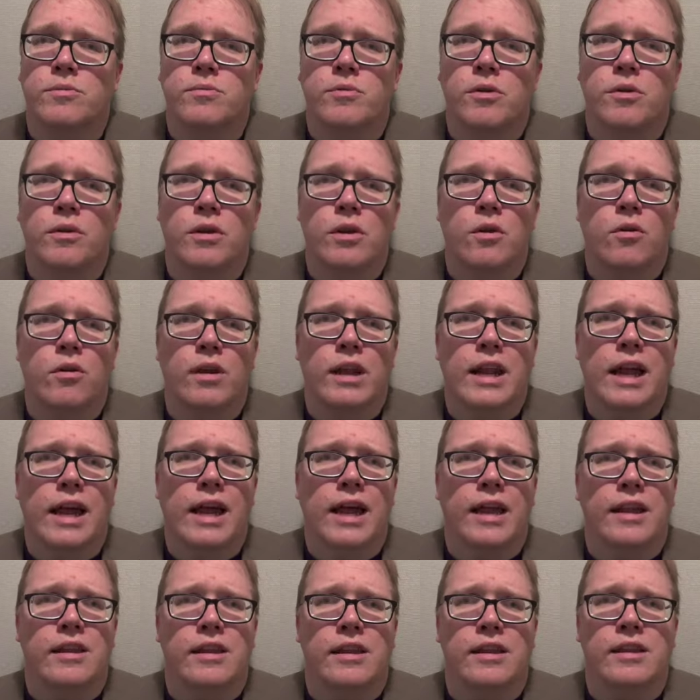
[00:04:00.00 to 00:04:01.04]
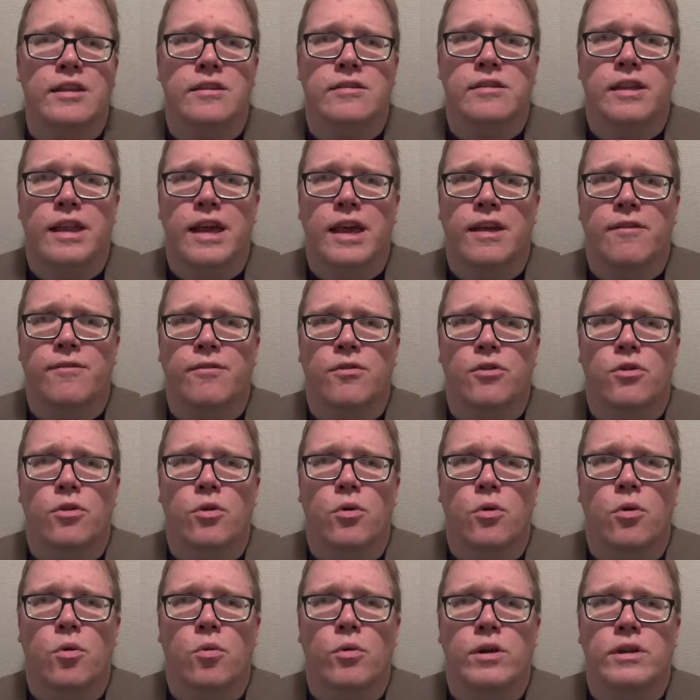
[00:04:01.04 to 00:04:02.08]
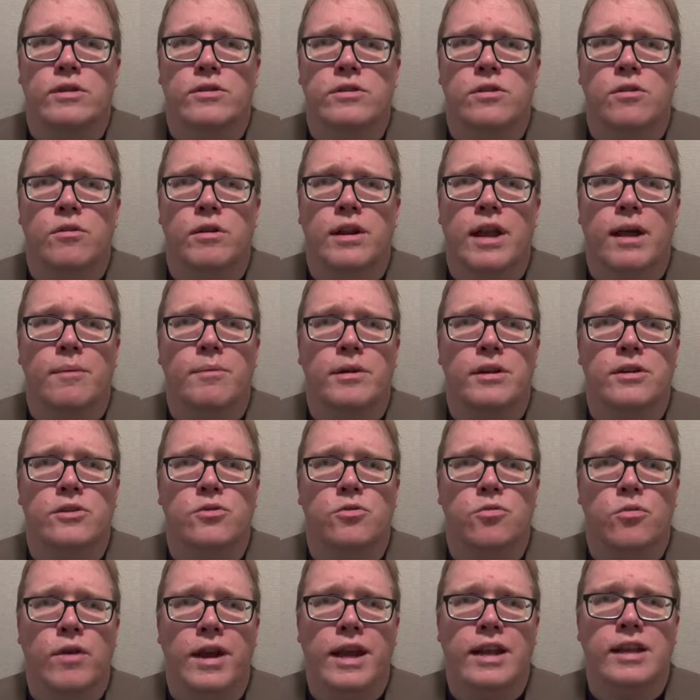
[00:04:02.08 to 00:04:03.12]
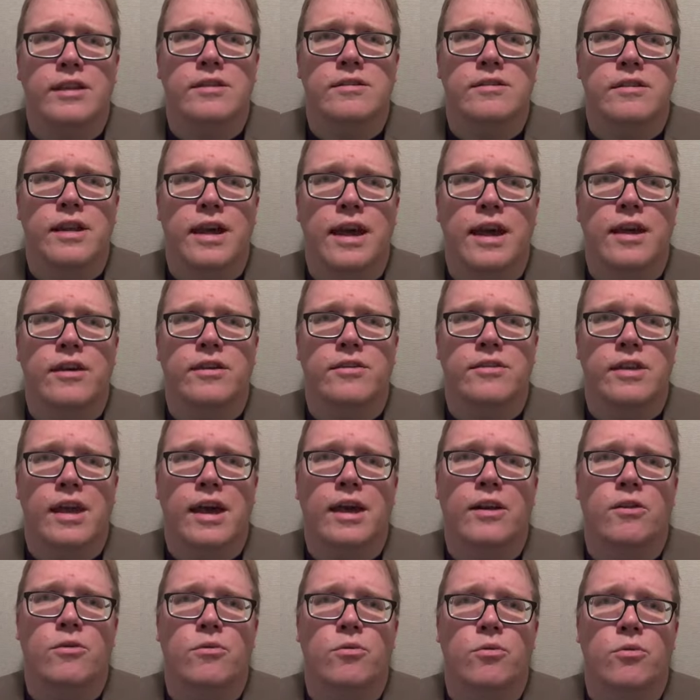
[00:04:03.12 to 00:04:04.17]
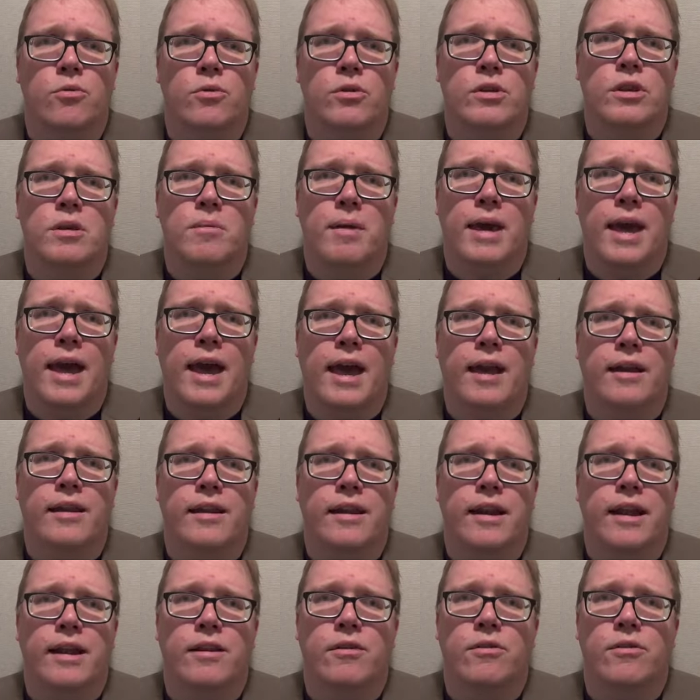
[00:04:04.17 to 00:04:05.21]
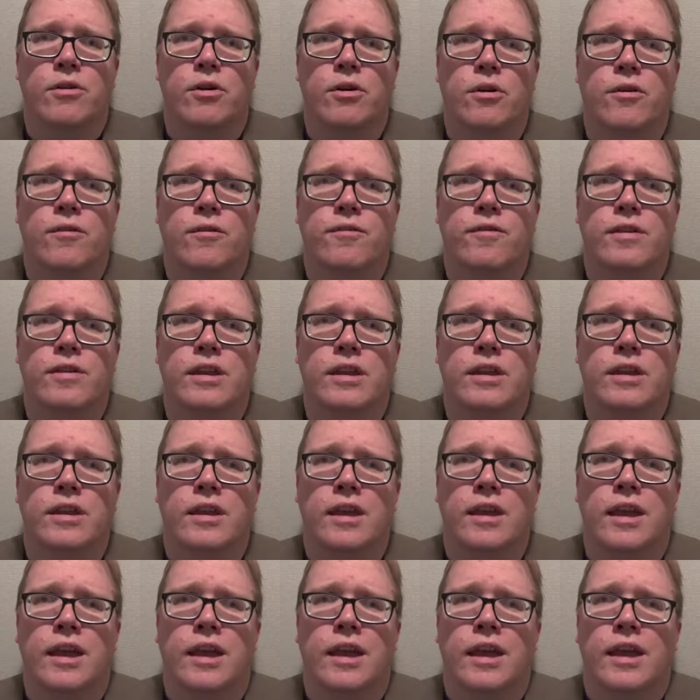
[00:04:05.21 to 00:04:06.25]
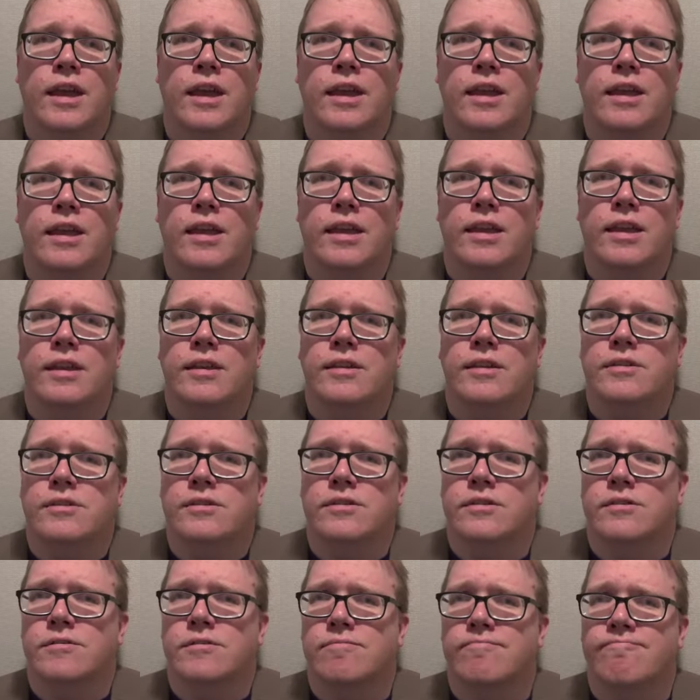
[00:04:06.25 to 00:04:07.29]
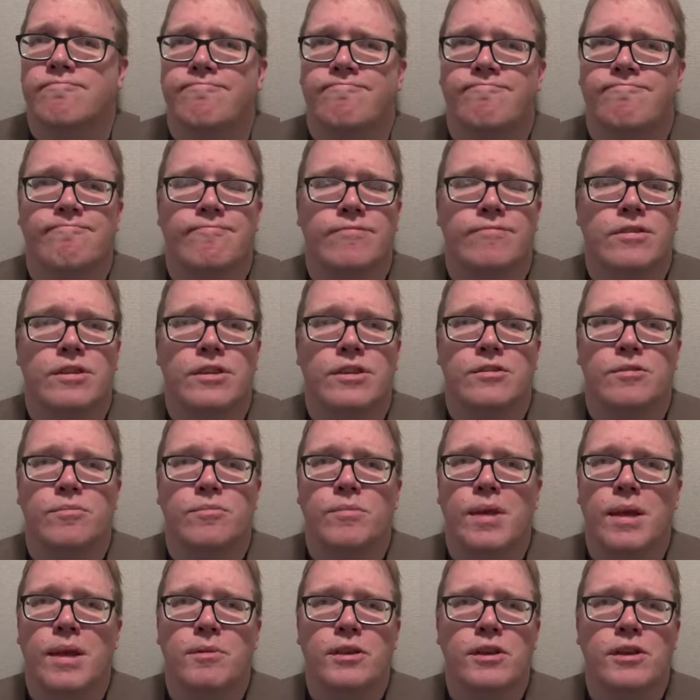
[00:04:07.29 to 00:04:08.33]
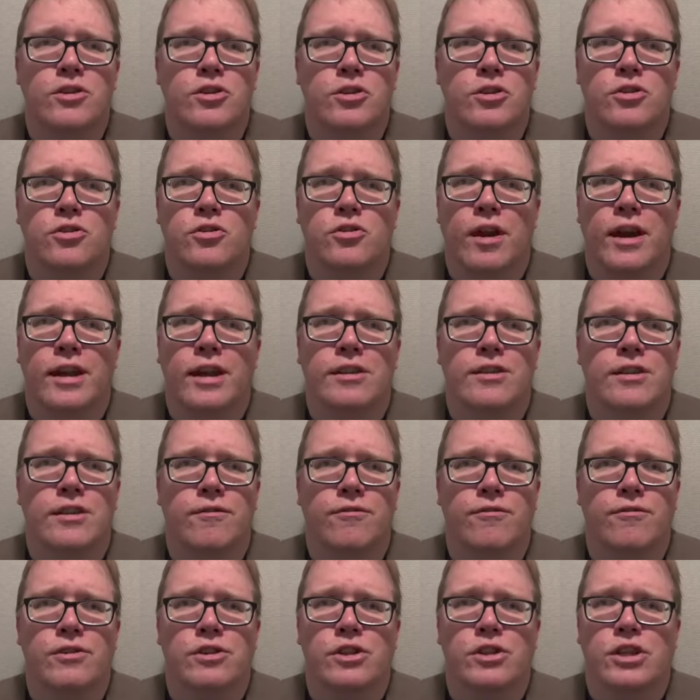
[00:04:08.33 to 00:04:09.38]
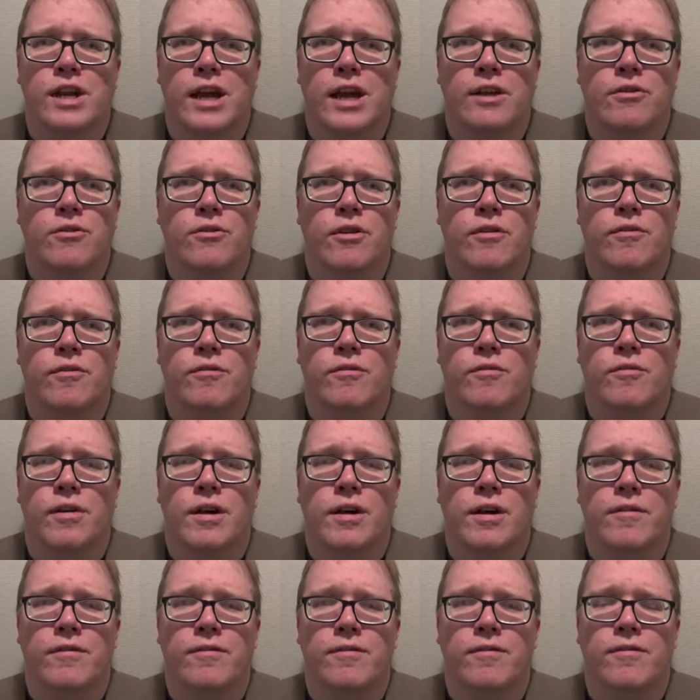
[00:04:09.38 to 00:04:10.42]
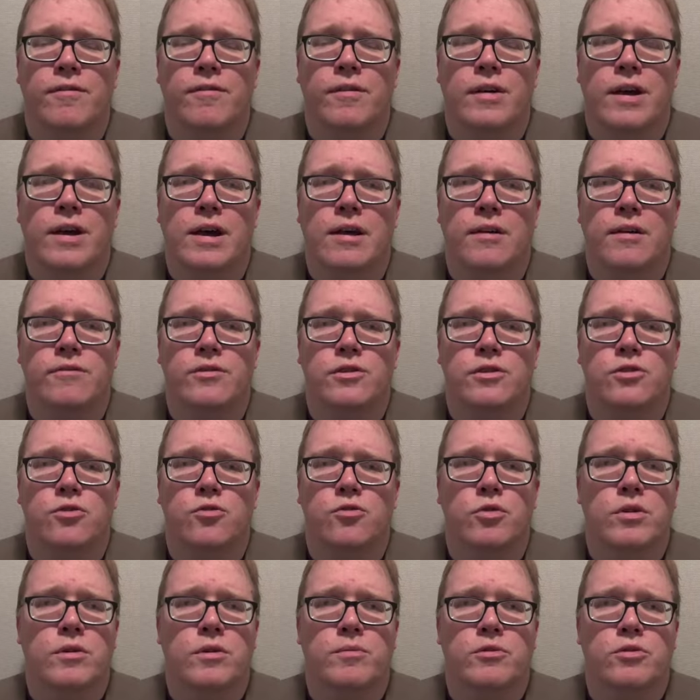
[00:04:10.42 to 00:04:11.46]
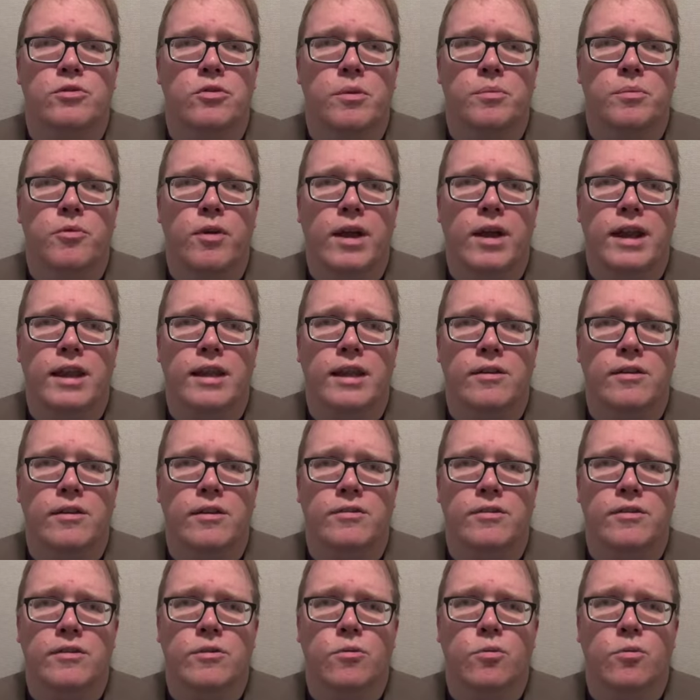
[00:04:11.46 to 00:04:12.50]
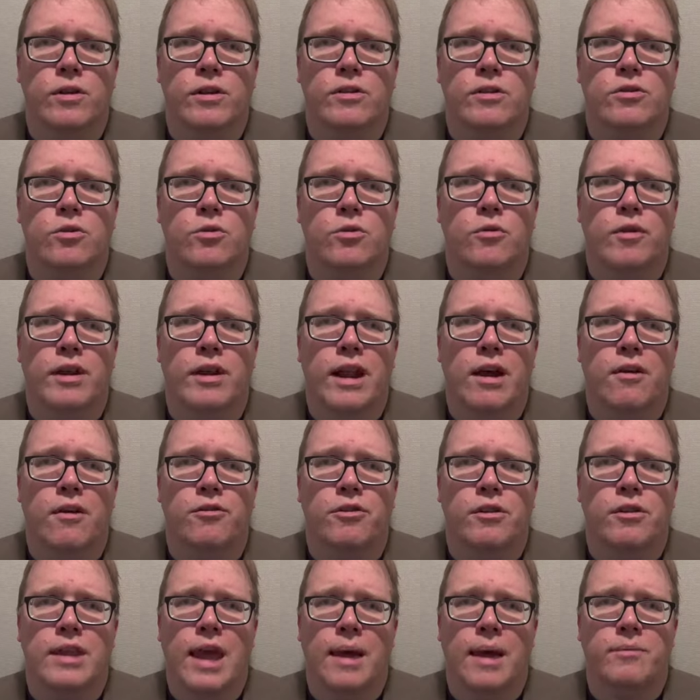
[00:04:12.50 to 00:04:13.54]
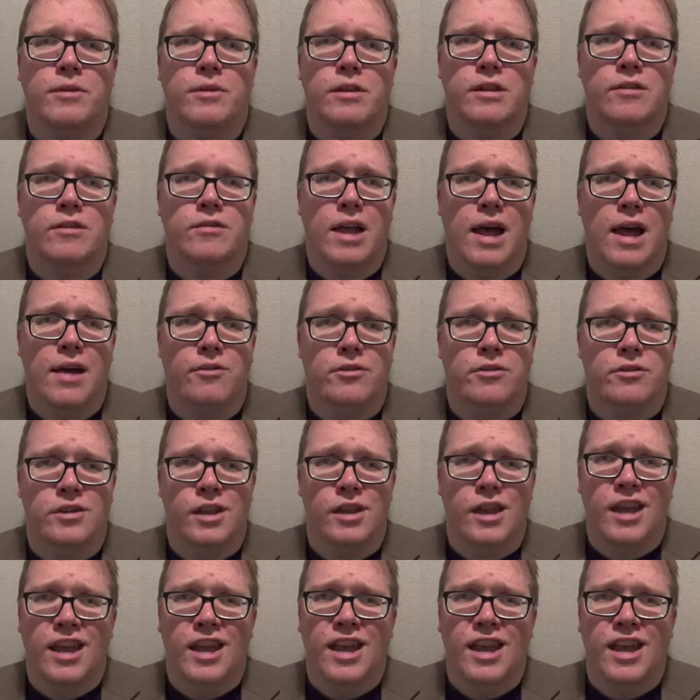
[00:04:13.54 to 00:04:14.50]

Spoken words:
been going on in his life or what's going on, but his writing style has gotten really bad. And I don't know if he is... maybe he should try a different genre of script writing, because what he's doing right now with adapting these novels